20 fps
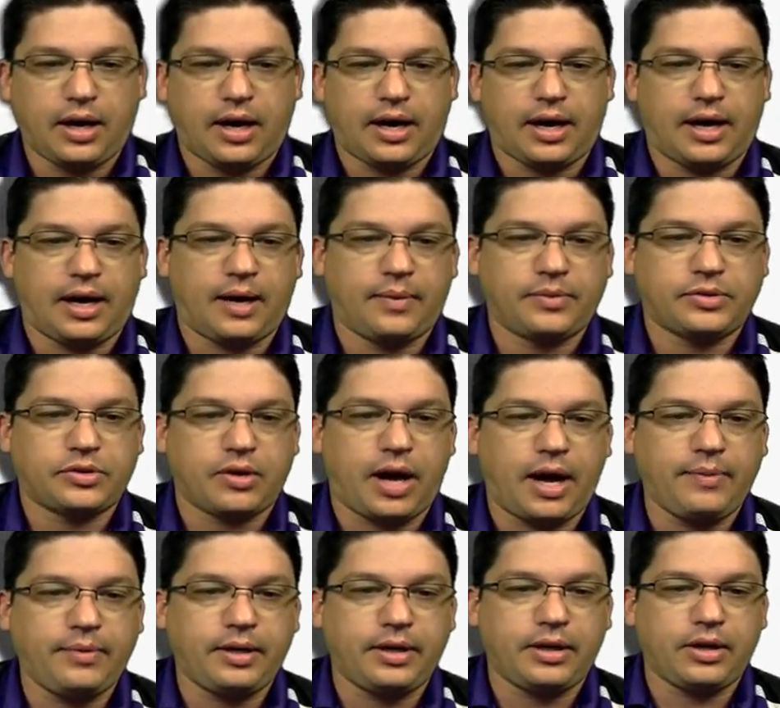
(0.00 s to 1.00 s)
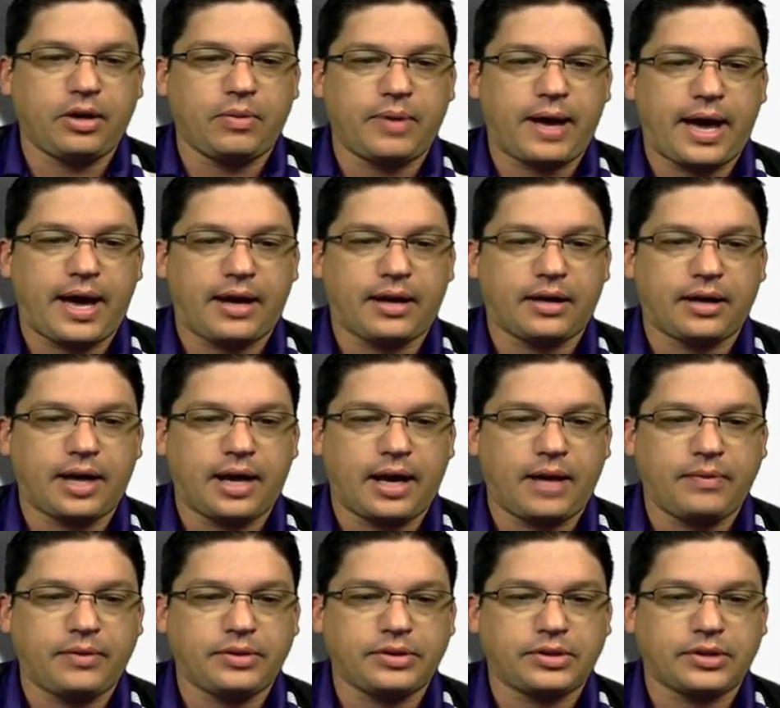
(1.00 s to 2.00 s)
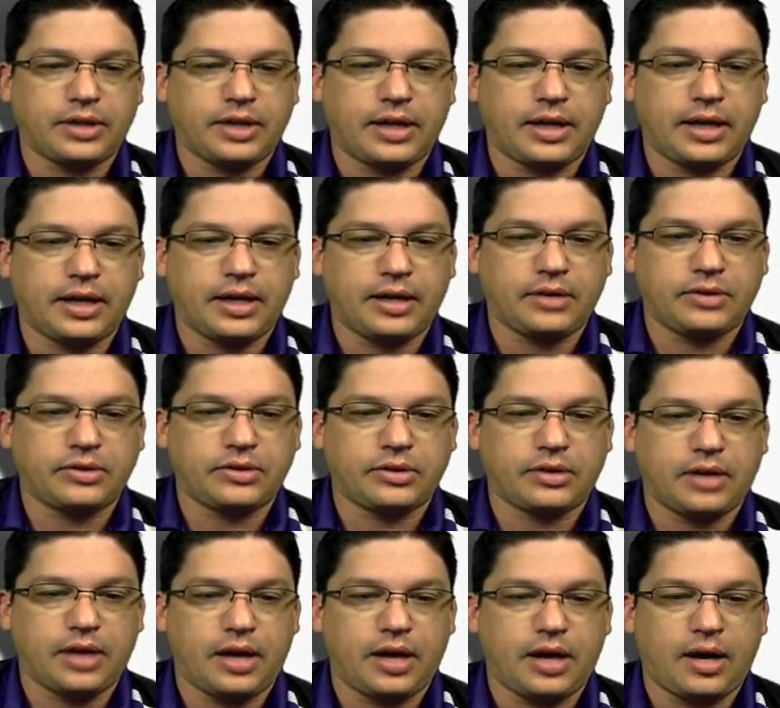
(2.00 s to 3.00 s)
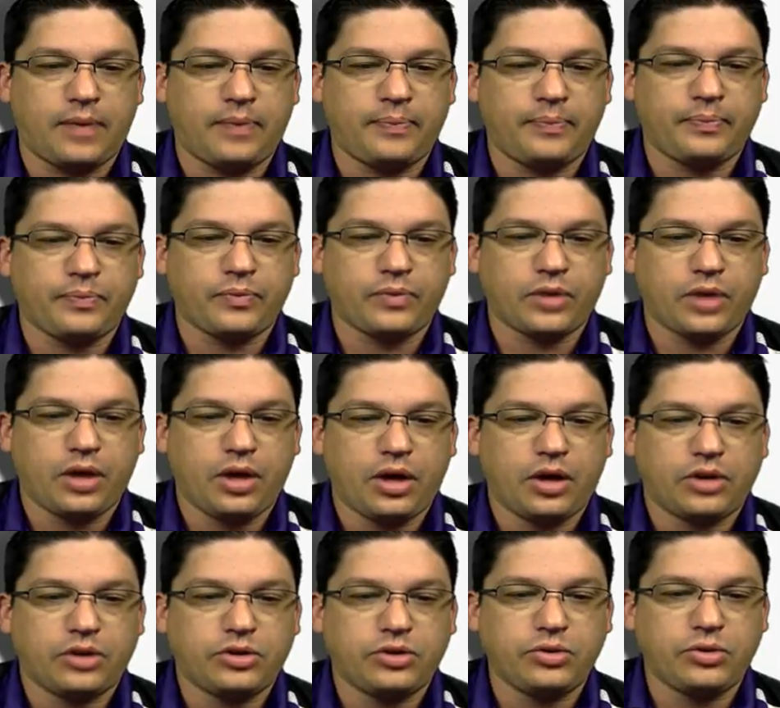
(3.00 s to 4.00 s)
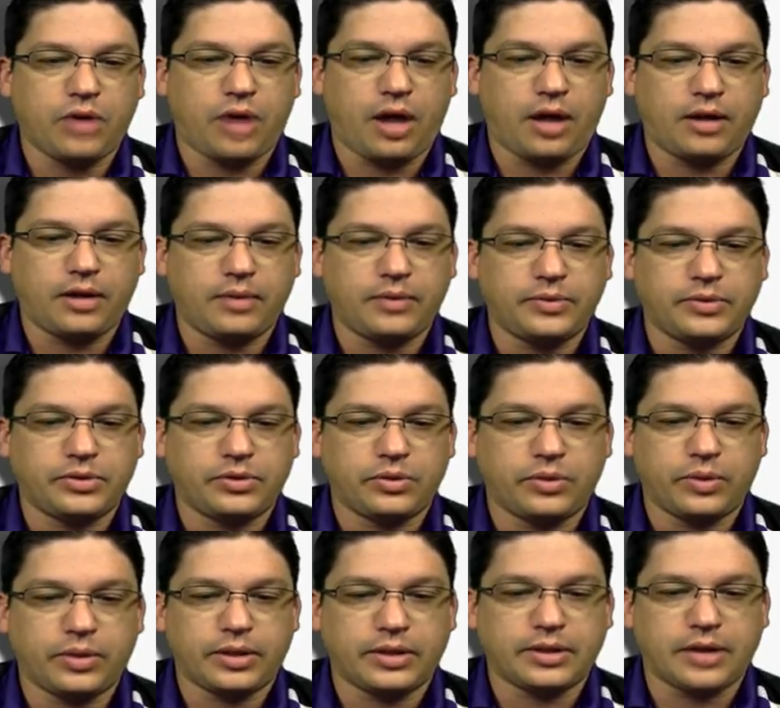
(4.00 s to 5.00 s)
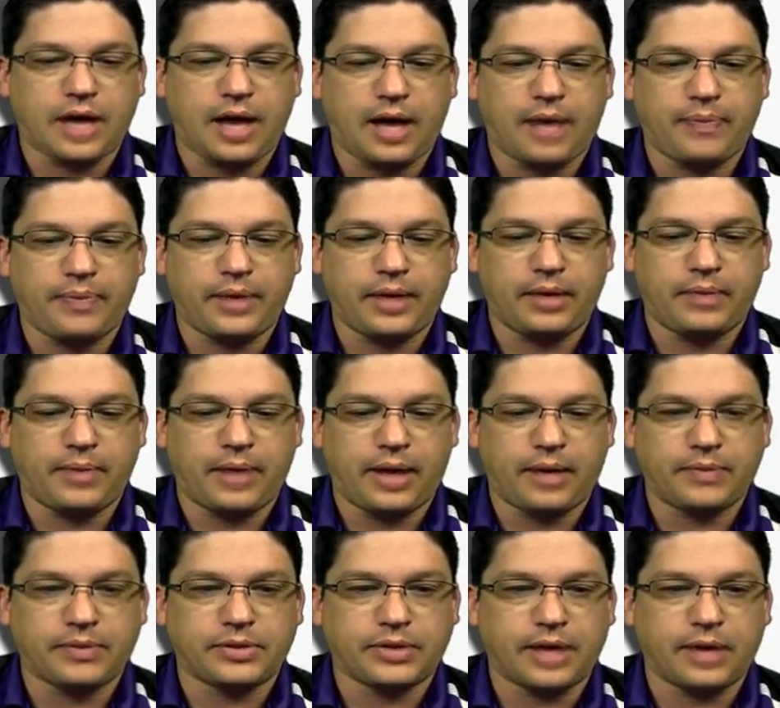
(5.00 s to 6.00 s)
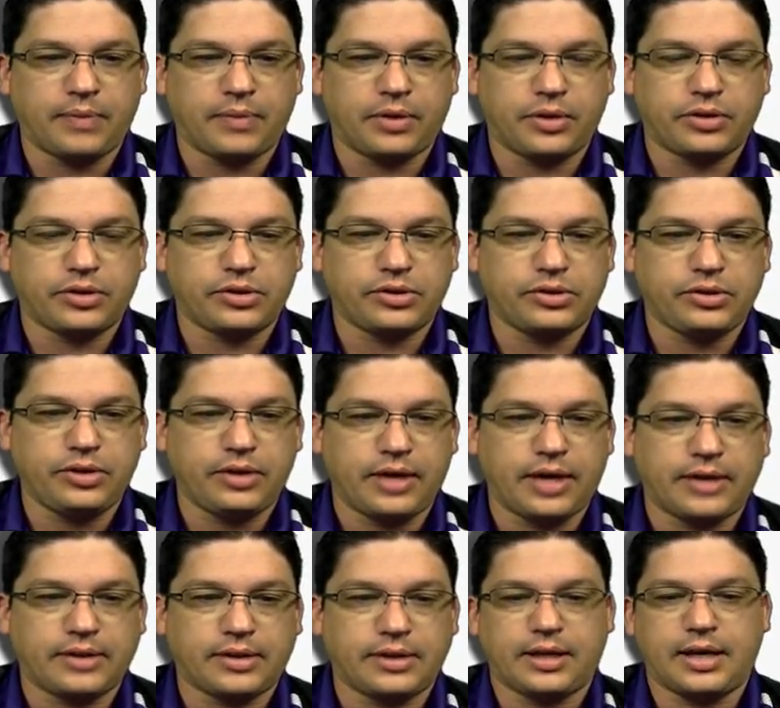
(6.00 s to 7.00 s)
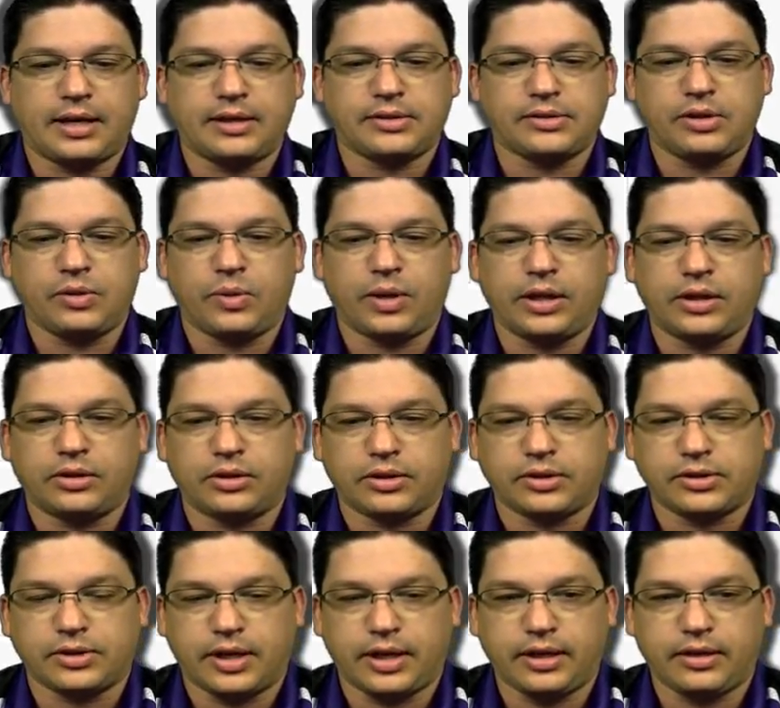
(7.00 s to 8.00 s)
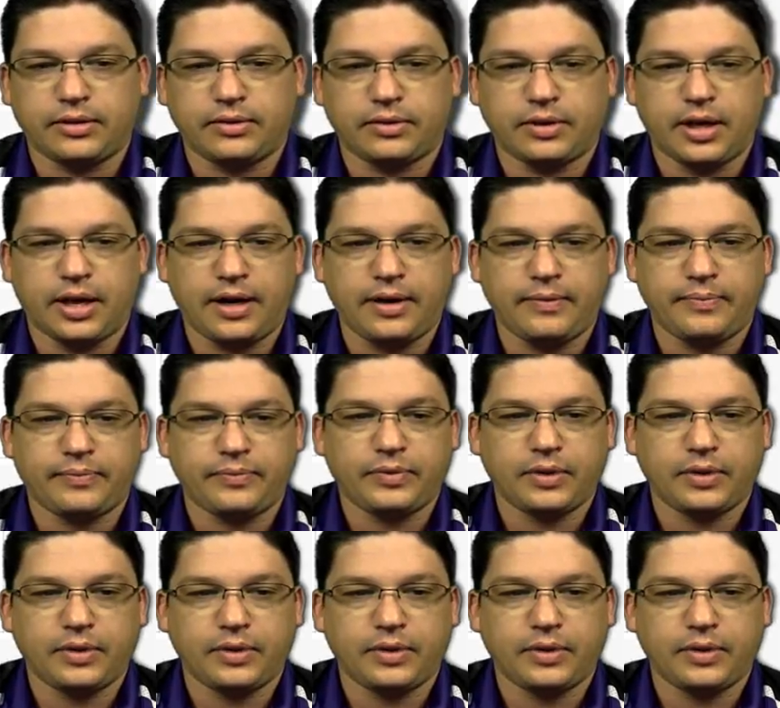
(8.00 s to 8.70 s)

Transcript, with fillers: Um, so I'm going to go back and I'm just going to hit um, two columns with a top and a bottom sidebar, just so you guys can kind of see what it looks like. Okay.